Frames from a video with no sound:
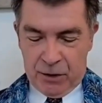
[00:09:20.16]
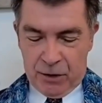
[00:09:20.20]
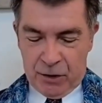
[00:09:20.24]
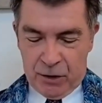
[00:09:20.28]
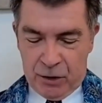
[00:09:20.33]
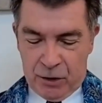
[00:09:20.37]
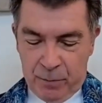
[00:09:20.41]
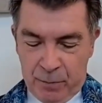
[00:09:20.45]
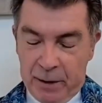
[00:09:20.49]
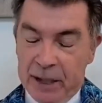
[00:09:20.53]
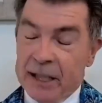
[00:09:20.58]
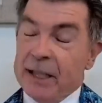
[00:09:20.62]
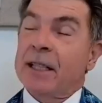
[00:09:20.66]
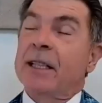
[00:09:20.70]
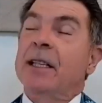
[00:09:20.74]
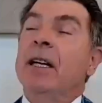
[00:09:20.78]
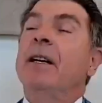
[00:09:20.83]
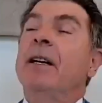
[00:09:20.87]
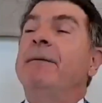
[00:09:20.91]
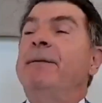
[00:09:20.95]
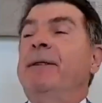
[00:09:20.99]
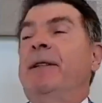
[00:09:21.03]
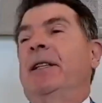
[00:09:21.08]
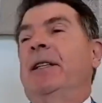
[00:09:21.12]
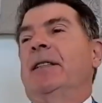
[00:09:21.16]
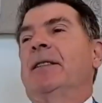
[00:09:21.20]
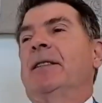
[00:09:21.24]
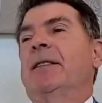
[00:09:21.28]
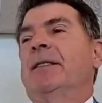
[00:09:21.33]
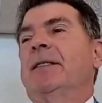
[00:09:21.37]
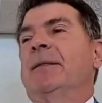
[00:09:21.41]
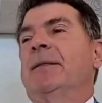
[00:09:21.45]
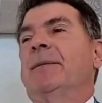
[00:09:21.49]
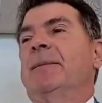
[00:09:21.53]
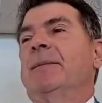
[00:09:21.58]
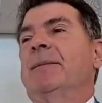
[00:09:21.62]
to be in covenant,
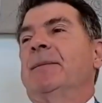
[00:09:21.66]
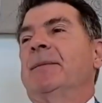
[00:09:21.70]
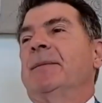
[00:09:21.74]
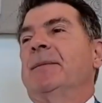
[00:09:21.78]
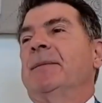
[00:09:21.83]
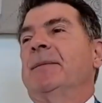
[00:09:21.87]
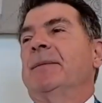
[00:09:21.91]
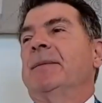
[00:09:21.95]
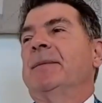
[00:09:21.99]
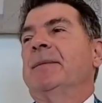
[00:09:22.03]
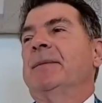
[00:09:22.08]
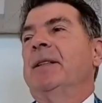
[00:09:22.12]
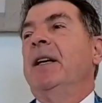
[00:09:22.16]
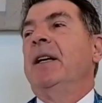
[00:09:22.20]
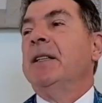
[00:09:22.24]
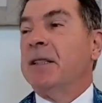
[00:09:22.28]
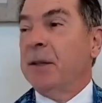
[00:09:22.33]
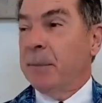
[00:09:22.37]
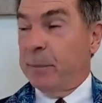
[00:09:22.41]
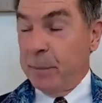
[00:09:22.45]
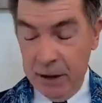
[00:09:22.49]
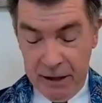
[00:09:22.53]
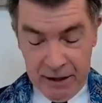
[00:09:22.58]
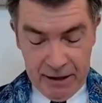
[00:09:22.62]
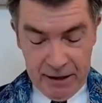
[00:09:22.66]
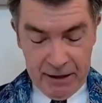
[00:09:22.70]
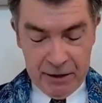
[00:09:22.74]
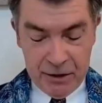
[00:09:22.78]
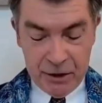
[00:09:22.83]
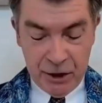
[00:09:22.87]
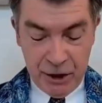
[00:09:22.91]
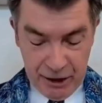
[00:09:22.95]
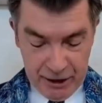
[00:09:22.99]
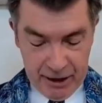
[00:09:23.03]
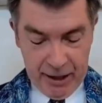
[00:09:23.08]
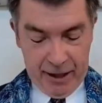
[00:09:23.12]
to be
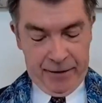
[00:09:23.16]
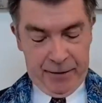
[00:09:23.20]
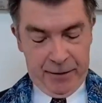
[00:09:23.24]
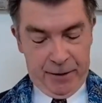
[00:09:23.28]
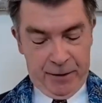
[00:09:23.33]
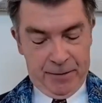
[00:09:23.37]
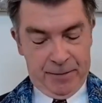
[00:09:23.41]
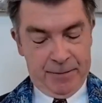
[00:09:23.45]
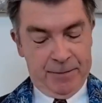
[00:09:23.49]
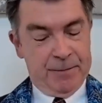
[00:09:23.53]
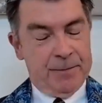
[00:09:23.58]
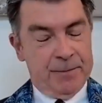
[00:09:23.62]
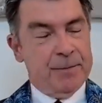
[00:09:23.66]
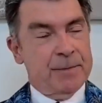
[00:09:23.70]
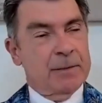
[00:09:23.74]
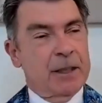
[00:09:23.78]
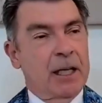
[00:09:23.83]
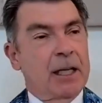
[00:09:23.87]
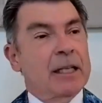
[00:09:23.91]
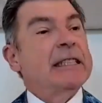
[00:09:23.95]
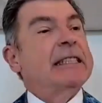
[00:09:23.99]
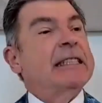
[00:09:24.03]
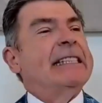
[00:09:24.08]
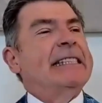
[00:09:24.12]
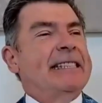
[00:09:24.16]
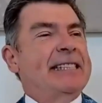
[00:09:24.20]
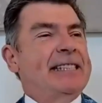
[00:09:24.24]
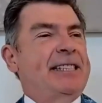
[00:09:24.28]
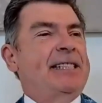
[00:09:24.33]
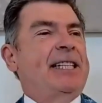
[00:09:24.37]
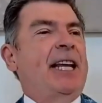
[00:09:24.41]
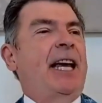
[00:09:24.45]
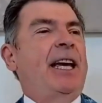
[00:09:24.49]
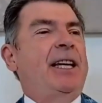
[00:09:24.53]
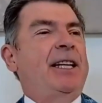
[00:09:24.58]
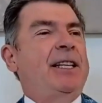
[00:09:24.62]
together, to
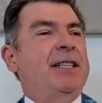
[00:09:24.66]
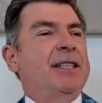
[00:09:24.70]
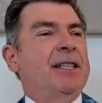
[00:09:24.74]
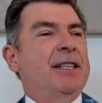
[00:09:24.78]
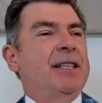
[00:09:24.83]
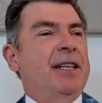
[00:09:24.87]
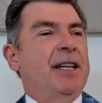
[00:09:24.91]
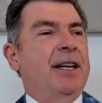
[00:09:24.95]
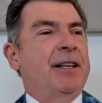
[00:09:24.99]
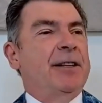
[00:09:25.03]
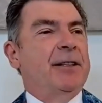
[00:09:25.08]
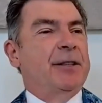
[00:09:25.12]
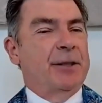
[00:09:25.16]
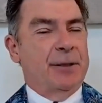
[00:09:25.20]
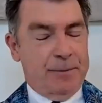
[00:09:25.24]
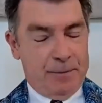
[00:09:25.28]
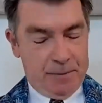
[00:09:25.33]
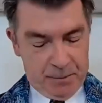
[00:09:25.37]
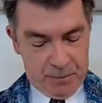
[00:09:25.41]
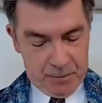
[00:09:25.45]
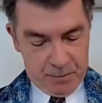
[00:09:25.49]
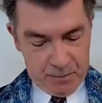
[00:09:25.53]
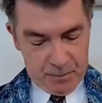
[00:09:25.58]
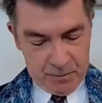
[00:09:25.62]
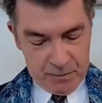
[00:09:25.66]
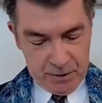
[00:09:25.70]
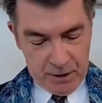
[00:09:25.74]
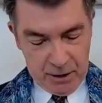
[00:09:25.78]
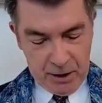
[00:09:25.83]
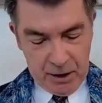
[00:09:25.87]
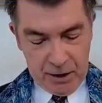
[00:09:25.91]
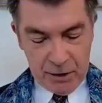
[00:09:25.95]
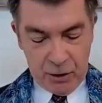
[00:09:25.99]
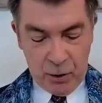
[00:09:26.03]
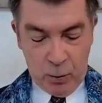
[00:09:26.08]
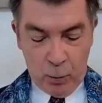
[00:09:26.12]
stay together,
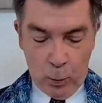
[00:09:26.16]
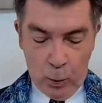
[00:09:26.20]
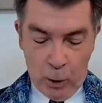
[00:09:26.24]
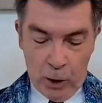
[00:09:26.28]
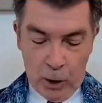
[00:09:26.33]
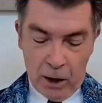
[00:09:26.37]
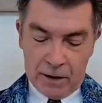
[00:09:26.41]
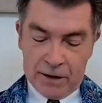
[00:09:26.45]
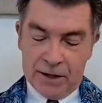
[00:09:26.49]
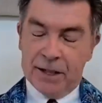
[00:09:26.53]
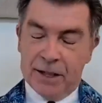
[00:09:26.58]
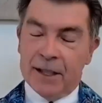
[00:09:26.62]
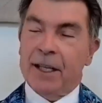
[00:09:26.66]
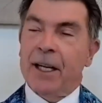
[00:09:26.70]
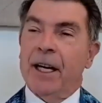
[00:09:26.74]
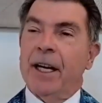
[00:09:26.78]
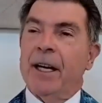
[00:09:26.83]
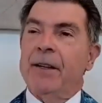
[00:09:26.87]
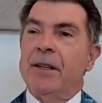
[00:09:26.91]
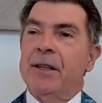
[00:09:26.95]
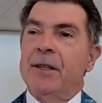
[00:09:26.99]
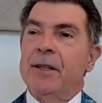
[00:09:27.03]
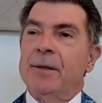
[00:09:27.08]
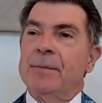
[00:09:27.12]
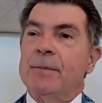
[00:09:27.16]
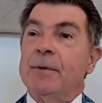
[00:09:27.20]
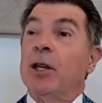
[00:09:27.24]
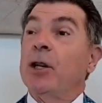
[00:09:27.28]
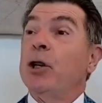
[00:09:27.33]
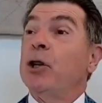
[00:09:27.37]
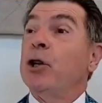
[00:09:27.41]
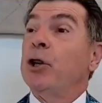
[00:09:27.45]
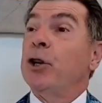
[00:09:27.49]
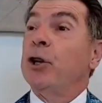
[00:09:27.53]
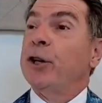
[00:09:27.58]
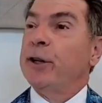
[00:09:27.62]
to walk together, to
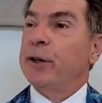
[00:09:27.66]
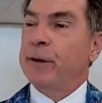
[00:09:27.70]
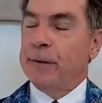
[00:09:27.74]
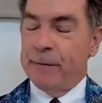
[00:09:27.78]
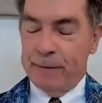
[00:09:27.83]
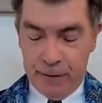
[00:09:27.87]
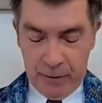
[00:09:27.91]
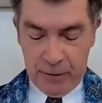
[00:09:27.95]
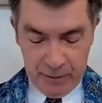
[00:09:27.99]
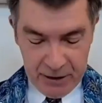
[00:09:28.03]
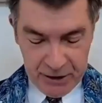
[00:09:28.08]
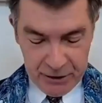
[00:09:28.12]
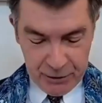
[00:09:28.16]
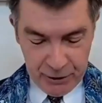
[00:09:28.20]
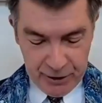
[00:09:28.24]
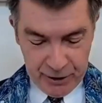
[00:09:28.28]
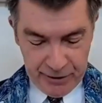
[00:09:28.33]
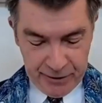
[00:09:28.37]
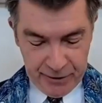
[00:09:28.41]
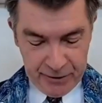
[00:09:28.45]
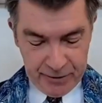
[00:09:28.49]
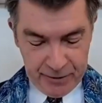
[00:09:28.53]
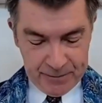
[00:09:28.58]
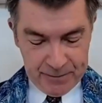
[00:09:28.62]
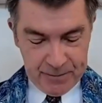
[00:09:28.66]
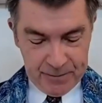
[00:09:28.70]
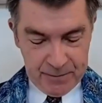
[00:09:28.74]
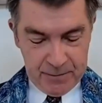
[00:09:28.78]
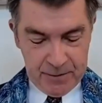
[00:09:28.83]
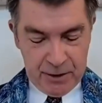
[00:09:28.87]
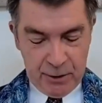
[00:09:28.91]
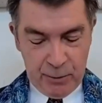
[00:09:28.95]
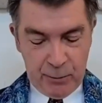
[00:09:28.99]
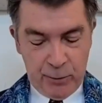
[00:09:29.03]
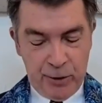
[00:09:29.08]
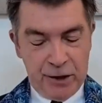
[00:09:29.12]
learn from each other,
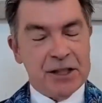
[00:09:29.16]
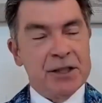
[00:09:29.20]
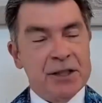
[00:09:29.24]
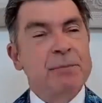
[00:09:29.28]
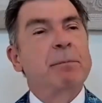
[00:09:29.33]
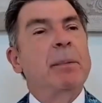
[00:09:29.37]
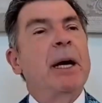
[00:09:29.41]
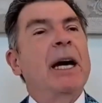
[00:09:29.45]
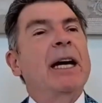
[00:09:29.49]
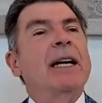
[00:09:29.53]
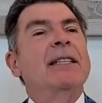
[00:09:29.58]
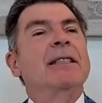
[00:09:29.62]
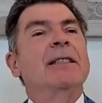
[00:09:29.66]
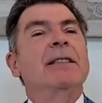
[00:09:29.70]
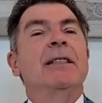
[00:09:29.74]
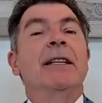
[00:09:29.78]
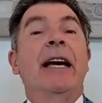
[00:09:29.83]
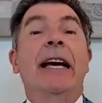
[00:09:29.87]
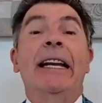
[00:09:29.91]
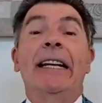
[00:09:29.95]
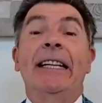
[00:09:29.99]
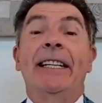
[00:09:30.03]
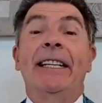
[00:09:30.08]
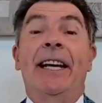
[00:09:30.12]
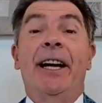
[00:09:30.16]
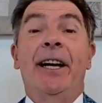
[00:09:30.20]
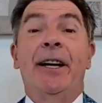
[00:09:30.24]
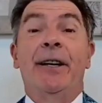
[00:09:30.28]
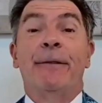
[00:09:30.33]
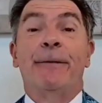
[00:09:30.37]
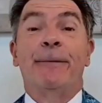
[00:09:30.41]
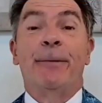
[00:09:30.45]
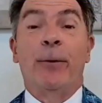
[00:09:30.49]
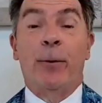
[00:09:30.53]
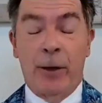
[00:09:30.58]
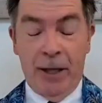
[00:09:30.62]
to respect and care
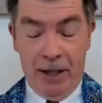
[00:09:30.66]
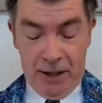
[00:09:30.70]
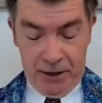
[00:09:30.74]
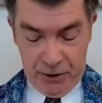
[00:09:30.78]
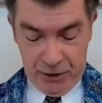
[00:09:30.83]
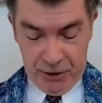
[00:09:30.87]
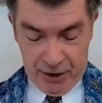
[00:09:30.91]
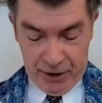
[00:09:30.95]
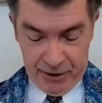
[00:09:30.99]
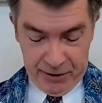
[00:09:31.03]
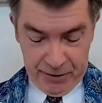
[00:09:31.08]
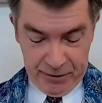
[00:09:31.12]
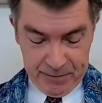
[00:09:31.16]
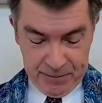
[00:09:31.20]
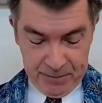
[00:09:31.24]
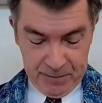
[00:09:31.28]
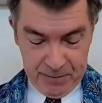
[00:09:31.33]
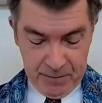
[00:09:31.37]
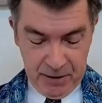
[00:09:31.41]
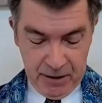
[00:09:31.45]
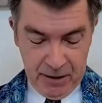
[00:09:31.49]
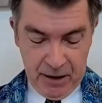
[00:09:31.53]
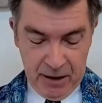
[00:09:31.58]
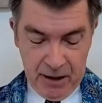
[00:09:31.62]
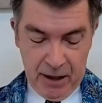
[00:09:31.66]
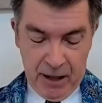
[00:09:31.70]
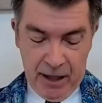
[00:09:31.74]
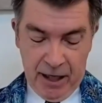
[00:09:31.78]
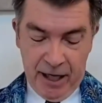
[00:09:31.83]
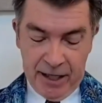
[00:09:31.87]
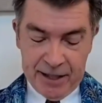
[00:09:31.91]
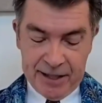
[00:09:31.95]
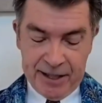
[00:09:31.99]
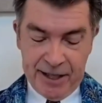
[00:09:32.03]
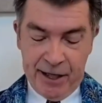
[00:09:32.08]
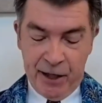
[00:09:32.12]
for each other,
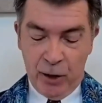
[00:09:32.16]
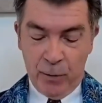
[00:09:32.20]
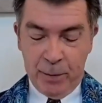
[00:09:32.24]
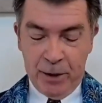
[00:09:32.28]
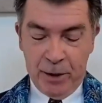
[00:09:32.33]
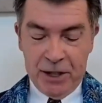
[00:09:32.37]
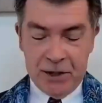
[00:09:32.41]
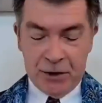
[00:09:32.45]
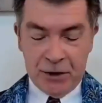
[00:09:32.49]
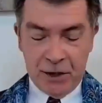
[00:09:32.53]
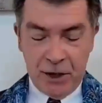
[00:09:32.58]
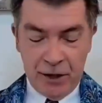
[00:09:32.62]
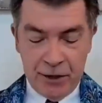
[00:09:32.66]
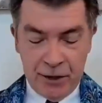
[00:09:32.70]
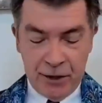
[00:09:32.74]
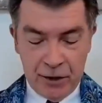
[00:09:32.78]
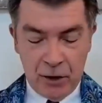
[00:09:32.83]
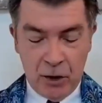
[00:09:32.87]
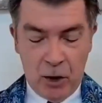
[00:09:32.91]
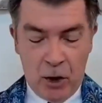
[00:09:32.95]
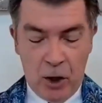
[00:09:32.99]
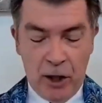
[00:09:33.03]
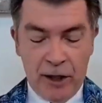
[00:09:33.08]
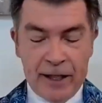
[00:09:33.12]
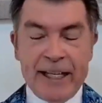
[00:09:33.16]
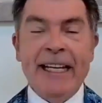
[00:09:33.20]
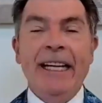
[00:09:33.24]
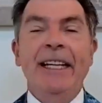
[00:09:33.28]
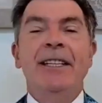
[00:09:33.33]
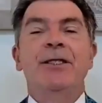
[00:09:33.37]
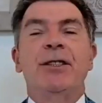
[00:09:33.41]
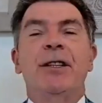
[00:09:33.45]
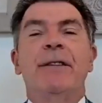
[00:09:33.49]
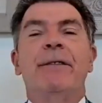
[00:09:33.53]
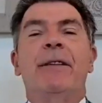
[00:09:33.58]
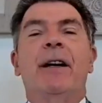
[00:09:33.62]
and to help each other on
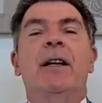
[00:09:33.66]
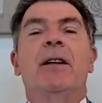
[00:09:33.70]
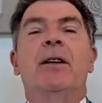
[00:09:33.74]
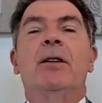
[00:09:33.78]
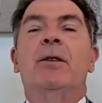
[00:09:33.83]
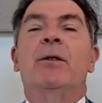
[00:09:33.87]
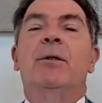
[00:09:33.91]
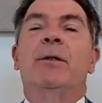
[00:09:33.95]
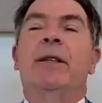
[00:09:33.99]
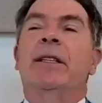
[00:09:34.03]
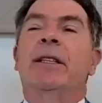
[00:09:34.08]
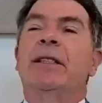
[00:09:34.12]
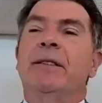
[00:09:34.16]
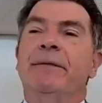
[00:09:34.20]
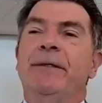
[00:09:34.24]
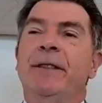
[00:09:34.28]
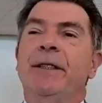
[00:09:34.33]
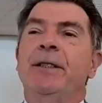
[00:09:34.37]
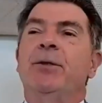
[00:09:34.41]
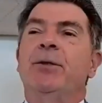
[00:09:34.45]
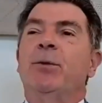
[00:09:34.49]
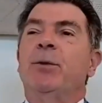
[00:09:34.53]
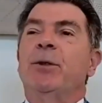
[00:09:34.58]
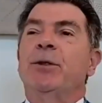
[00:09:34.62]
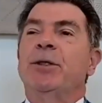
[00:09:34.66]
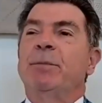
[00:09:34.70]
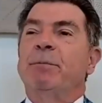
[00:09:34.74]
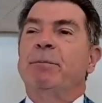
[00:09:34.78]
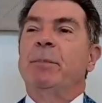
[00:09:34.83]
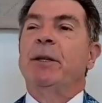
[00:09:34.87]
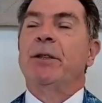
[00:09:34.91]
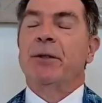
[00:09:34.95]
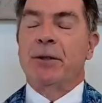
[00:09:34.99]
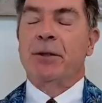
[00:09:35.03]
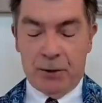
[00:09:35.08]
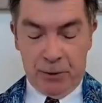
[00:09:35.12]
each of our own individual
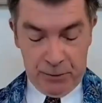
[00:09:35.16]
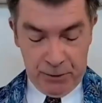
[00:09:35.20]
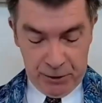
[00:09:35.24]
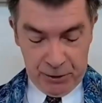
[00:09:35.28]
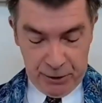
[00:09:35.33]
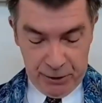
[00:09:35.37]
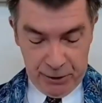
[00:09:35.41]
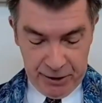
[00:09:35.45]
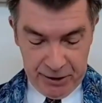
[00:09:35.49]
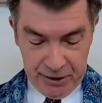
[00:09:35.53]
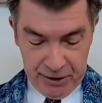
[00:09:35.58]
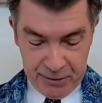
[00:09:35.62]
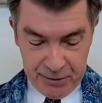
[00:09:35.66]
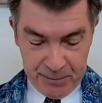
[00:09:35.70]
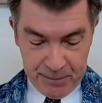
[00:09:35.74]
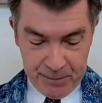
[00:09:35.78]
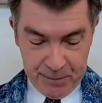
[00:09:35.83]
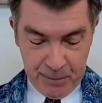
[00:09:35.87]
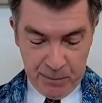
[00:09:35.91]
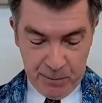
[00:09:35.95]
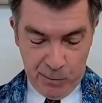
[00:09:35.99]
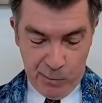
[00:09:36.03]
spiritual journeys.